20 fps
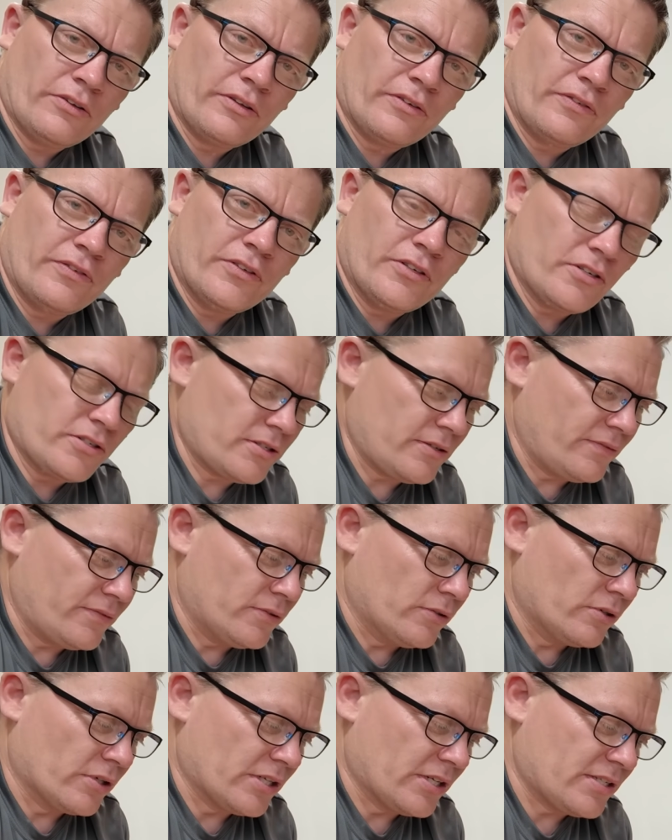on the 1st
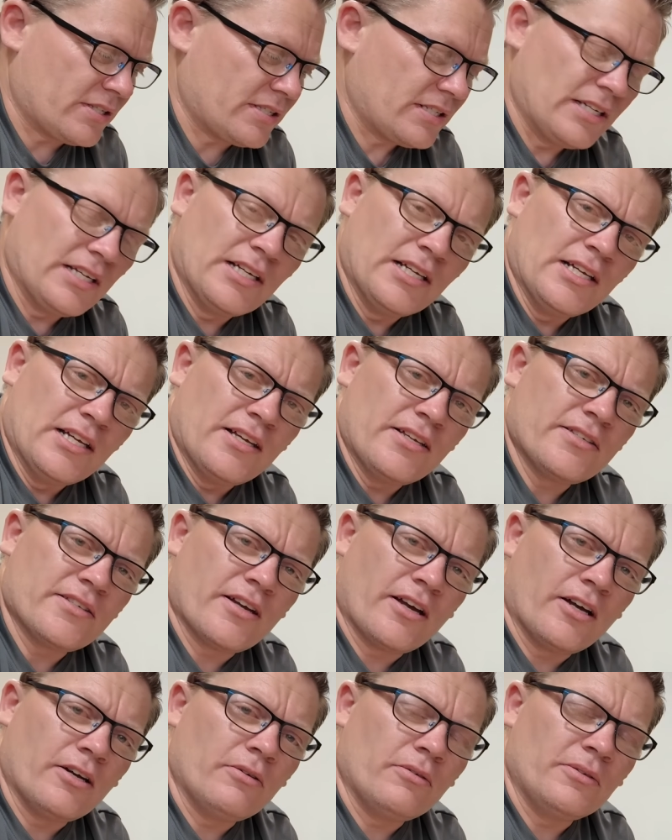of August.
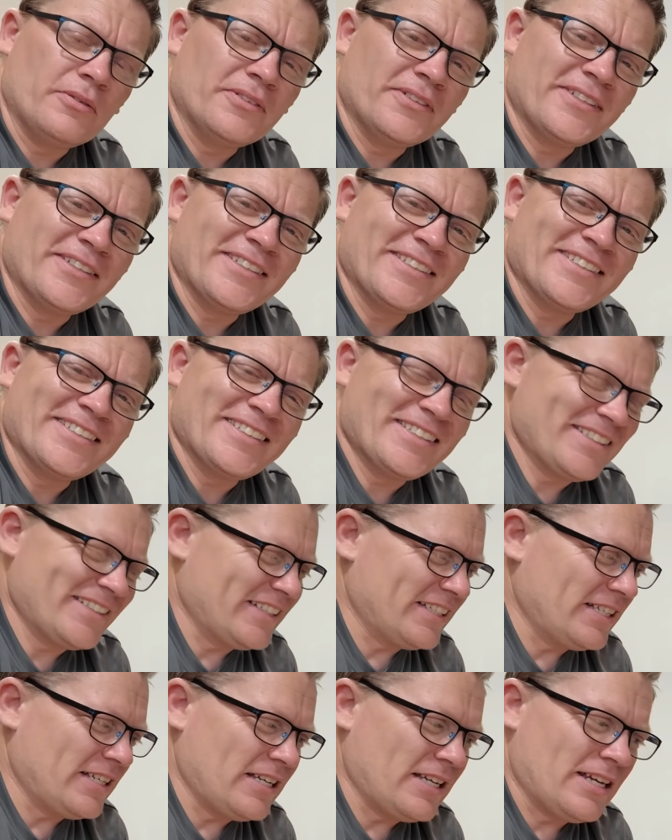So
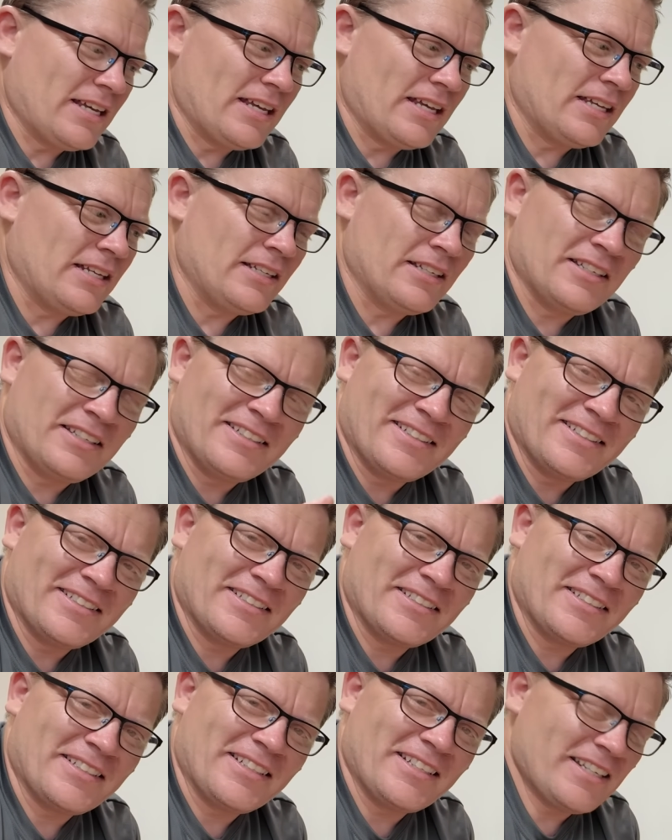in,
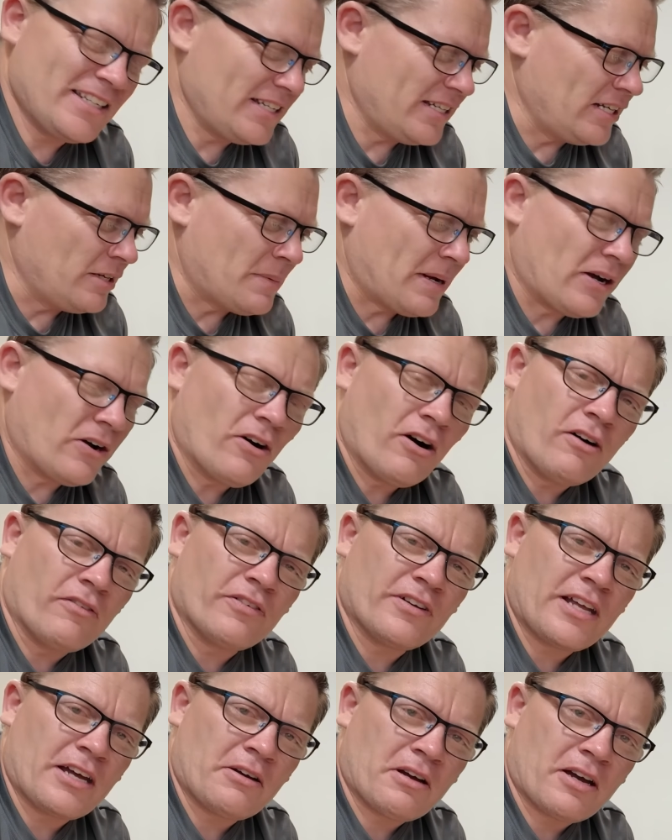in about
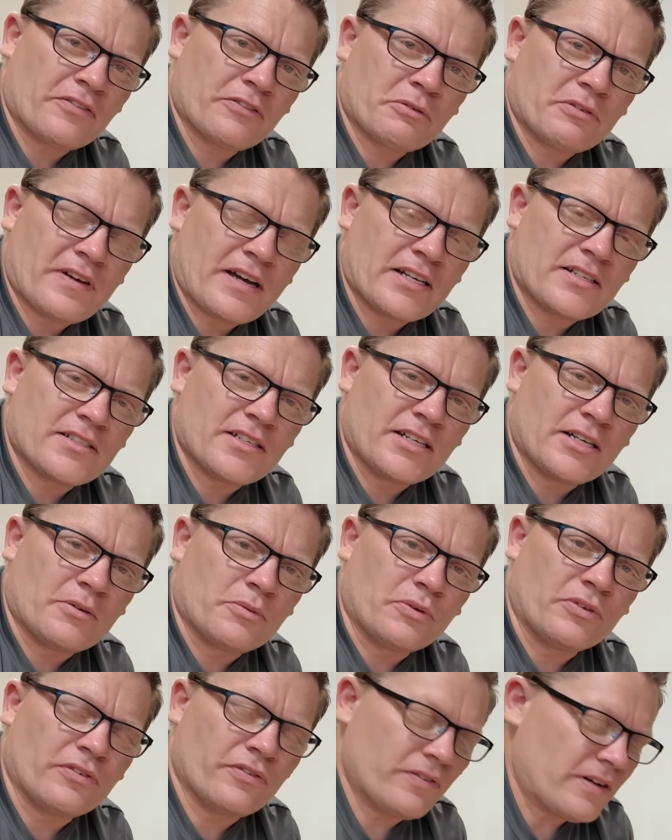half an hour after we've had dinner
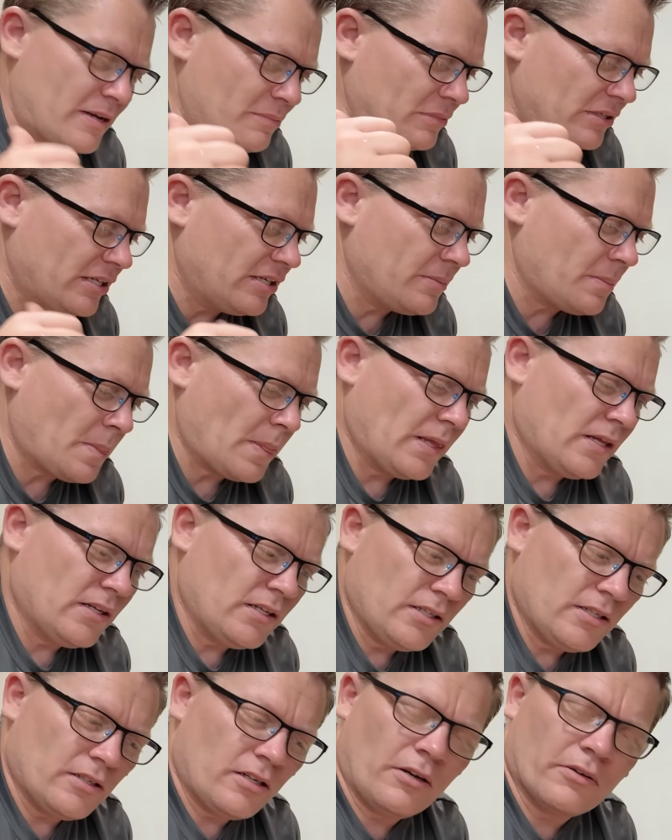with the family,
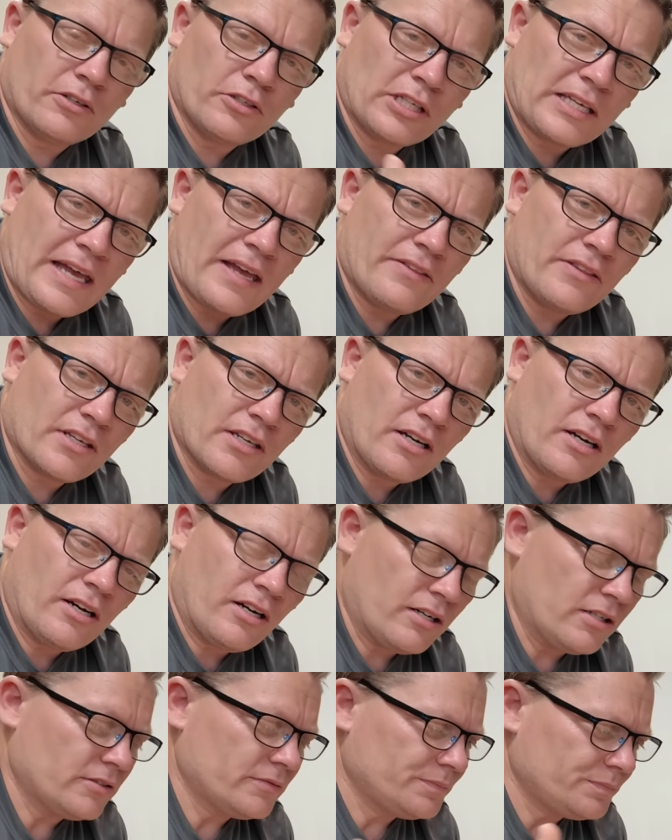I'm going to get in the
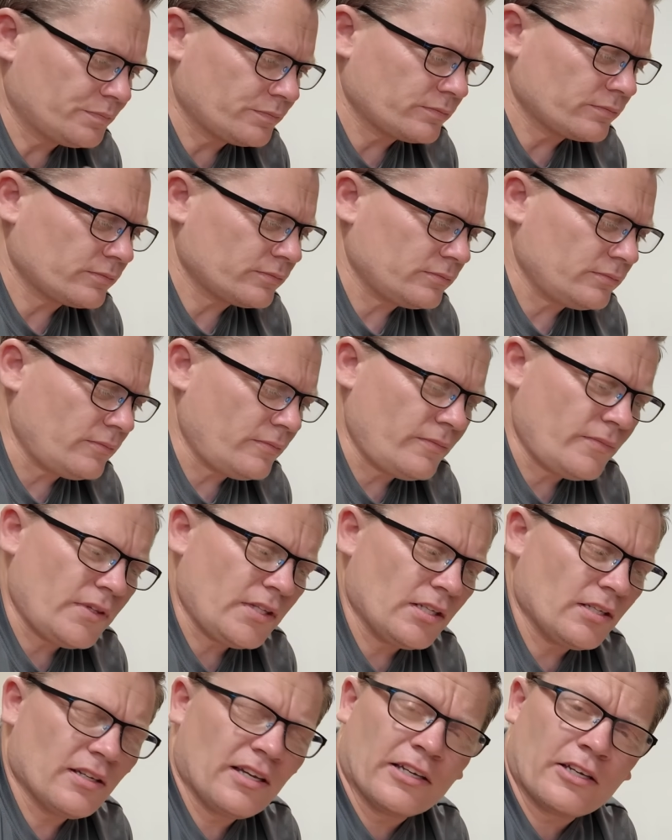car
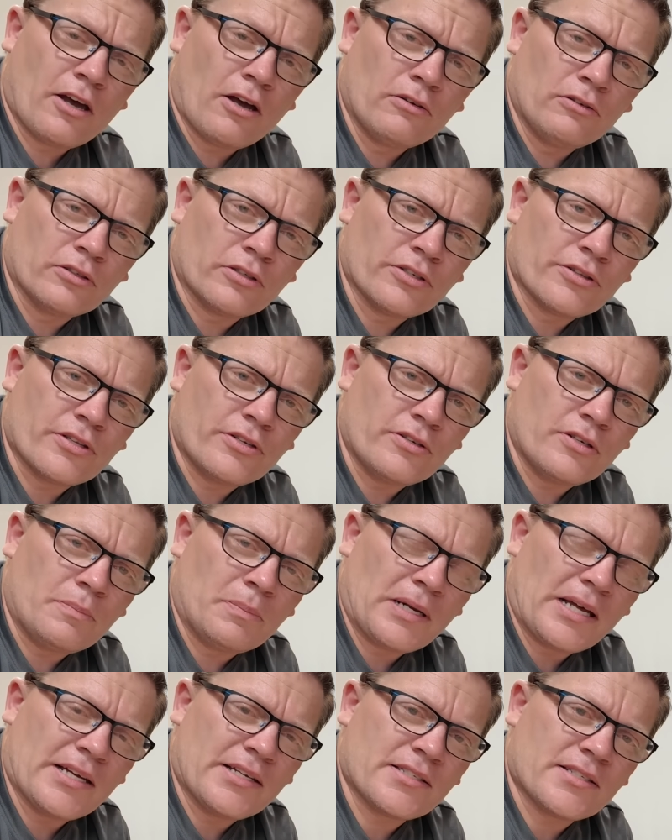and go and look at the new
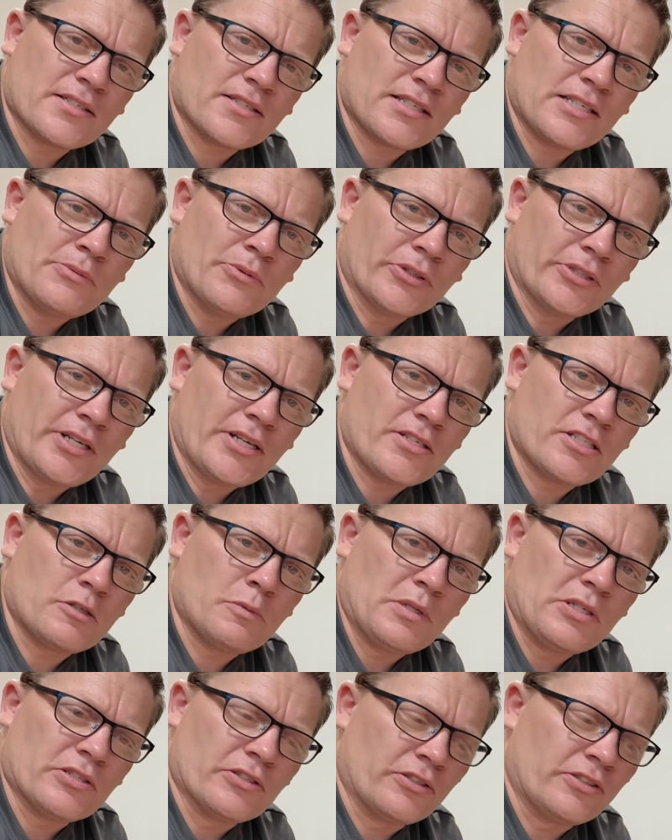place and see what needs
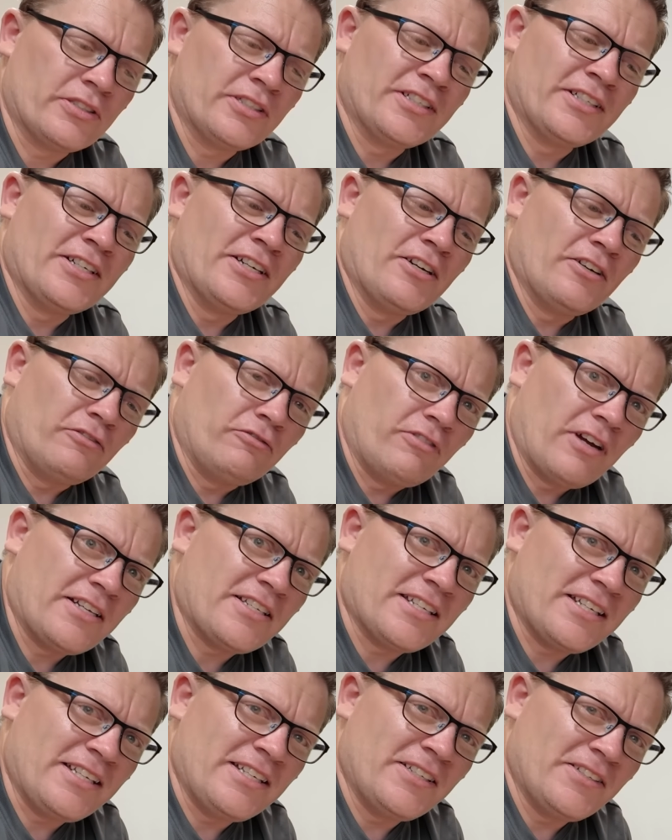to be done
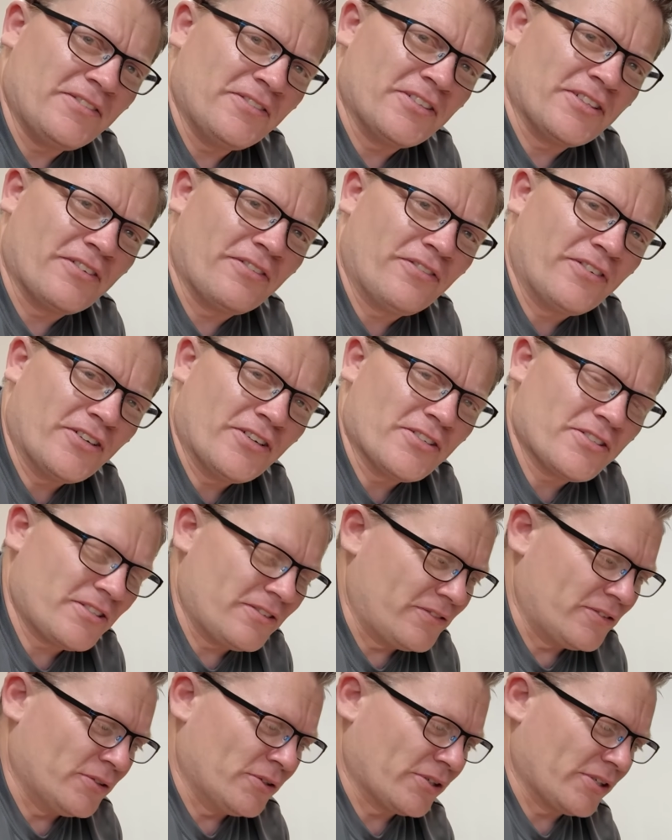ready for the 1st
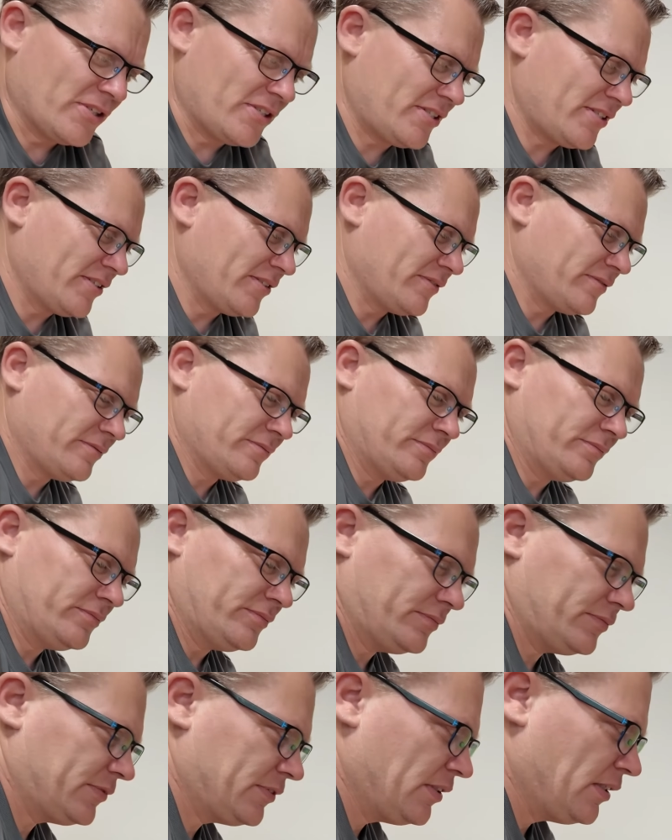of August.
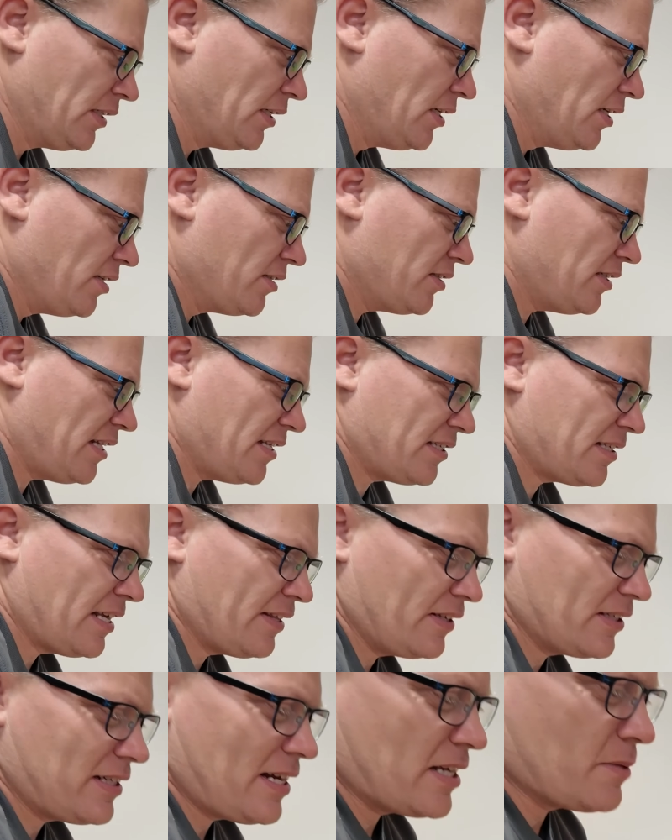So let's take this